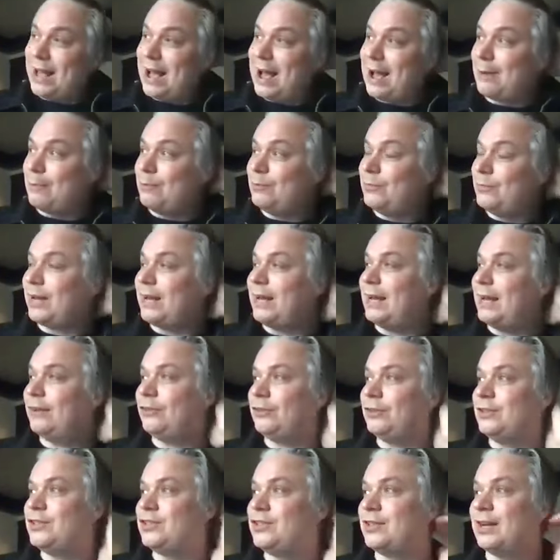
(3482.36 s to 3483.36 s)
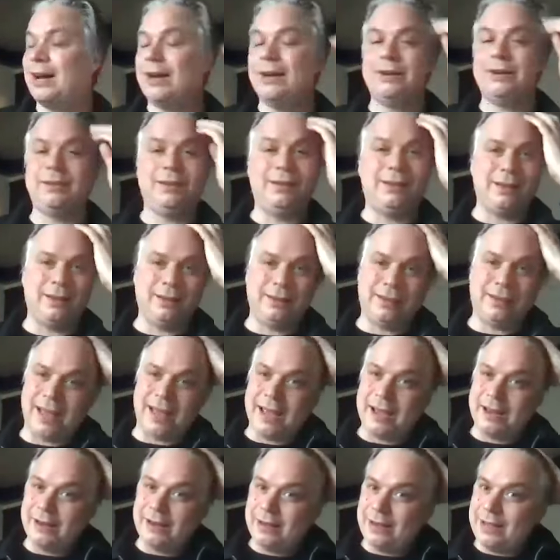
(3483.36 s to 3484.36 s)
happened, I actually started
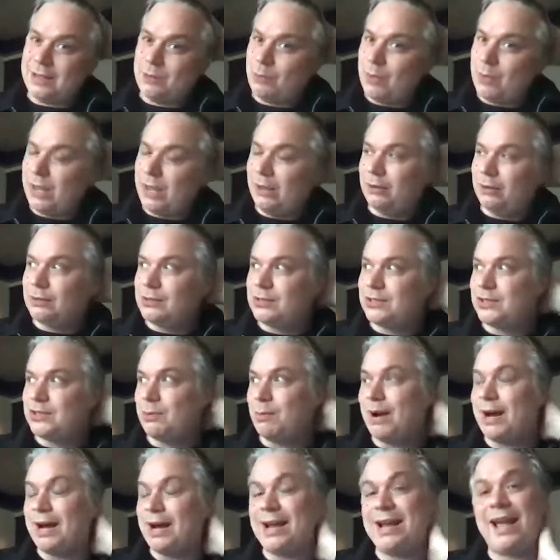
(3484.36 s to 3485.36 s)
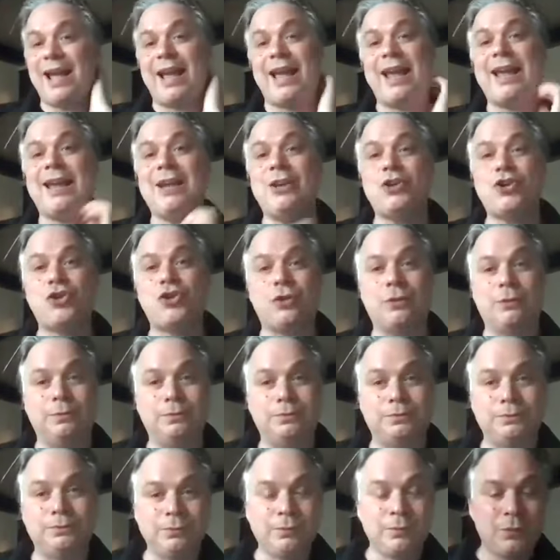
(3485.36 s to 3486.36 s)
getting emails to my agent,
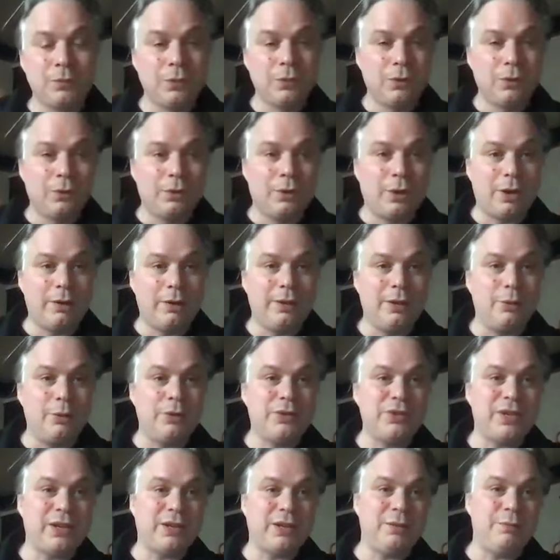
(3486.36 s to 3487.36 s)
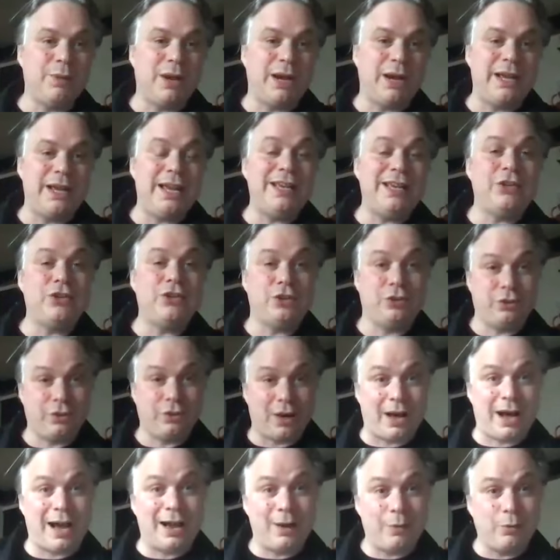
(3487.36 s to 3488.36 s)
and they were telling my agent that
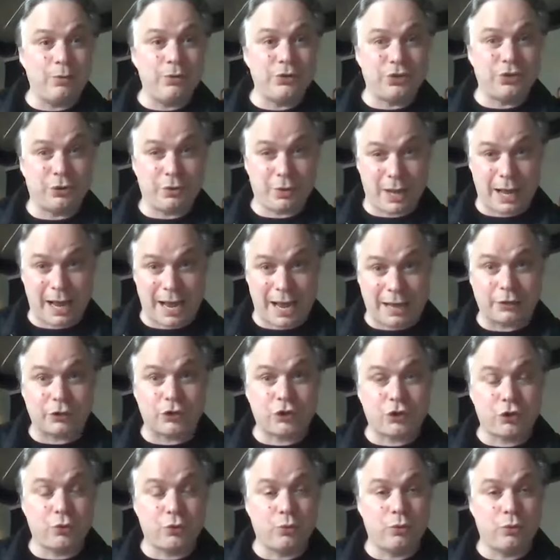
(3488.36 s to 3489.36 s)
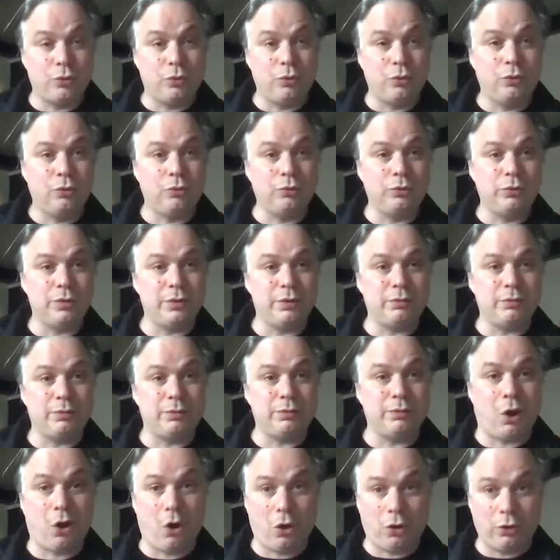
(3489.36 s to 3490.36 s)
I was an actual...
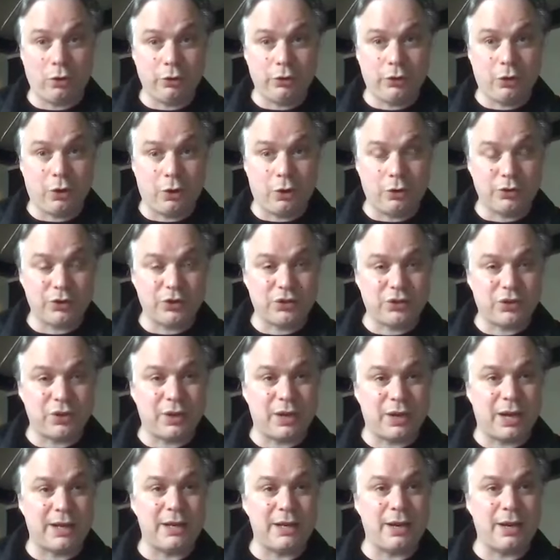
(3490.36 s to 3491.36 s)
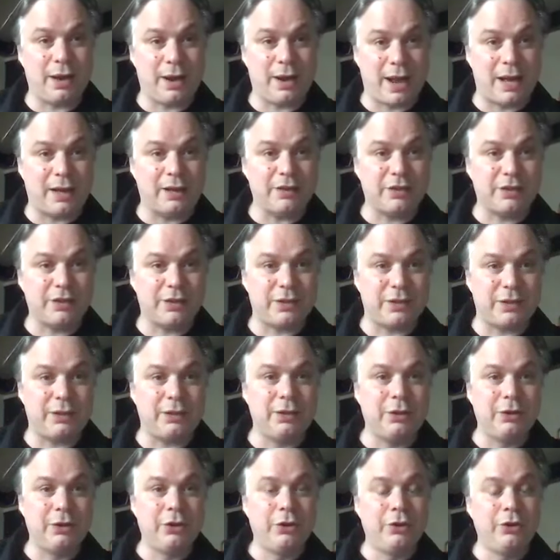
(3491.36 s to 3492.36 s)
Holocaust denying Nazi,
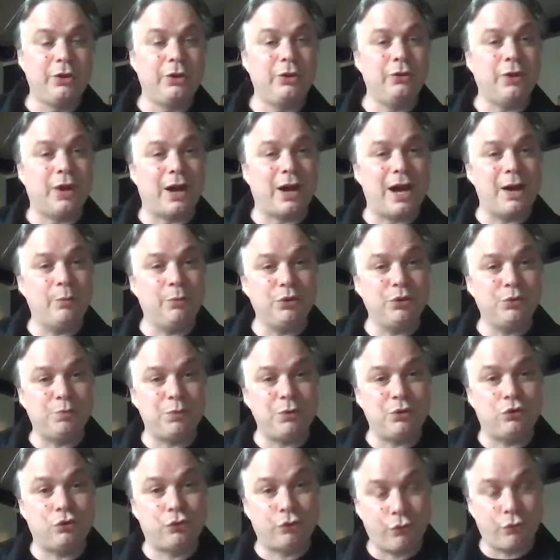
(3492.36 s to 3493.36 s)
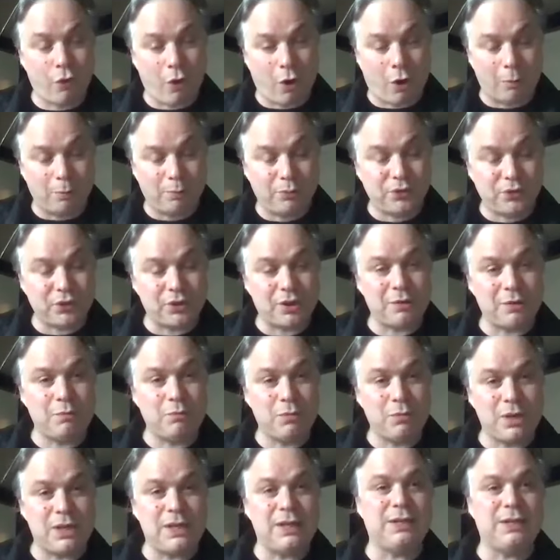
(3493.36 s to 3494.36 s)
and that I must be dropped
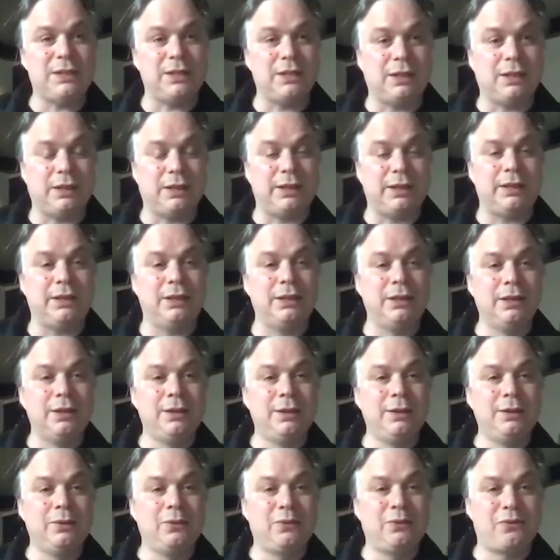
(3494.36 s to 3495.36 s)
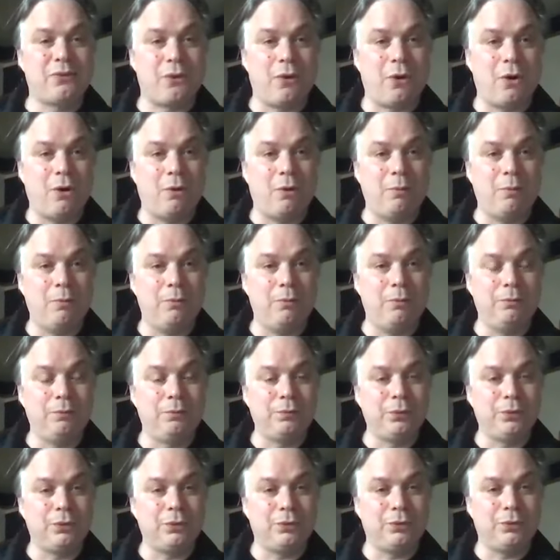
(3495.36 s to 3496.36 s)
immediately from
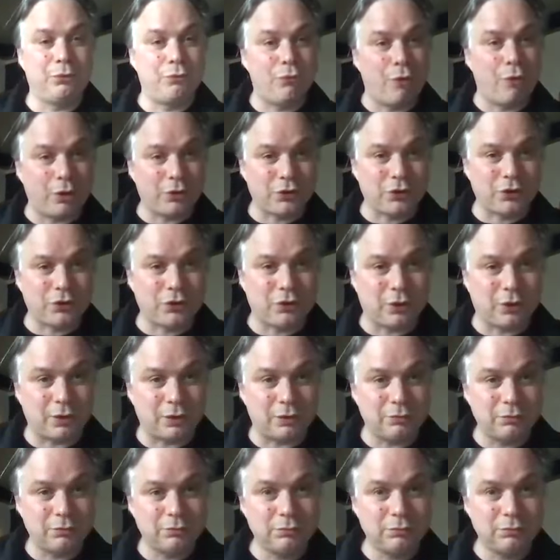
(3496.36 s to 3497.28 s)
the roster.